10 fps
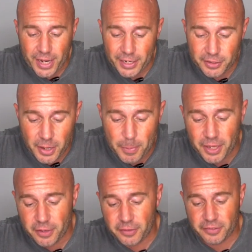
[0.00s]
glad I did
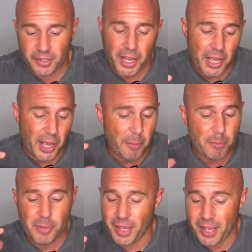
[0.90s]
because
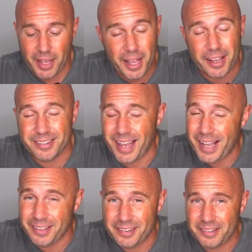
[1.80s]
um, it is
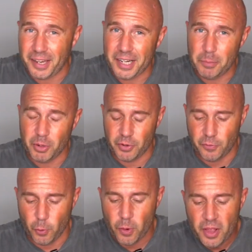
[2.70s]
insanely
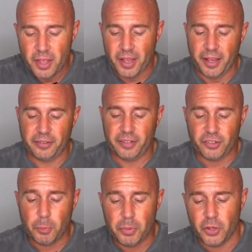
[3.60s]
beautiful. It's
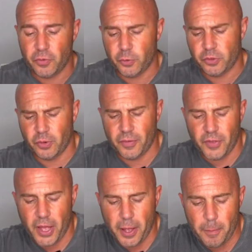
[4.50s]
such a beautiful sort of,
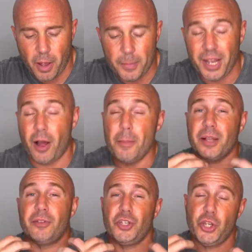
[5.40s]
um, I mean, I'm
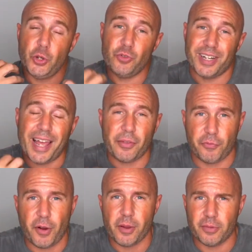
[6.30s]
a huge leather
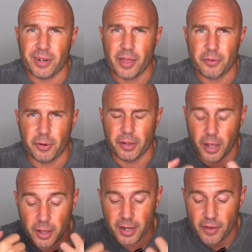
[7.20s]
fragrance lover,
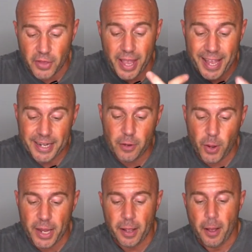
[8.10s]
uh, lover
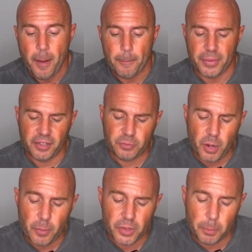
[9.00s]
anyway, but this
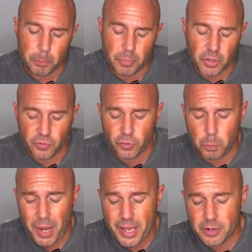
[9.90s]
one with a beautiful
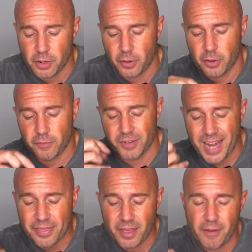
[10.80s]
blend of
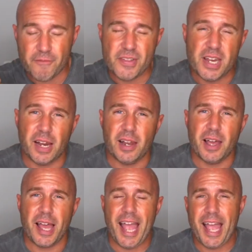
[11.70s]
leather,
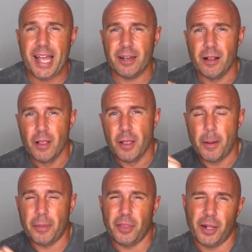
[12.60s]
vanilla, and
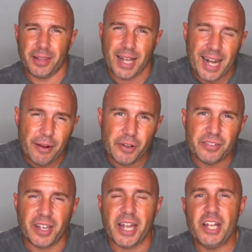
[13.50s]
the Clary
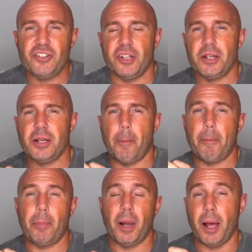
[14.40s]
Sage and the
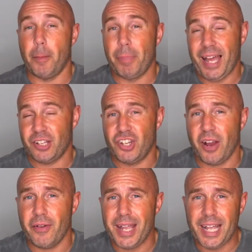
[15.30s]
Uh, Black
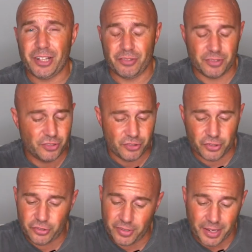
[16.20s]
Cherry, it's
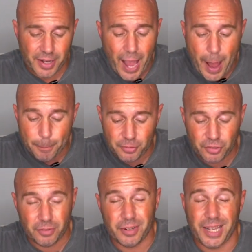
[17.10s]
just an
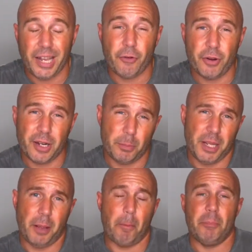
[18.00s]
absolutely
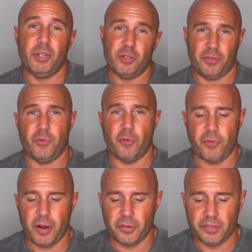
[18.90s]
incredibly beautiful
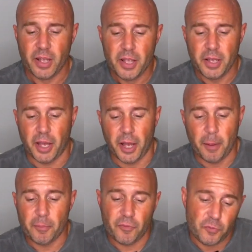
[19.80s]
fragrance.
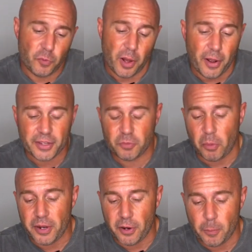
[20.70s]
Um, I
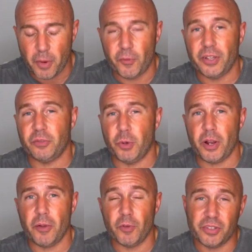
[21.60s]
sprayed it on my wrist when
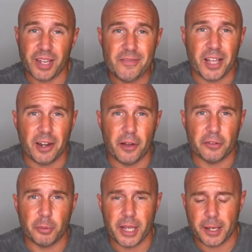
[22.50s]
I received it
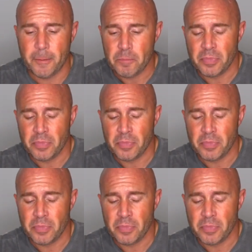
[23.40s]
last week,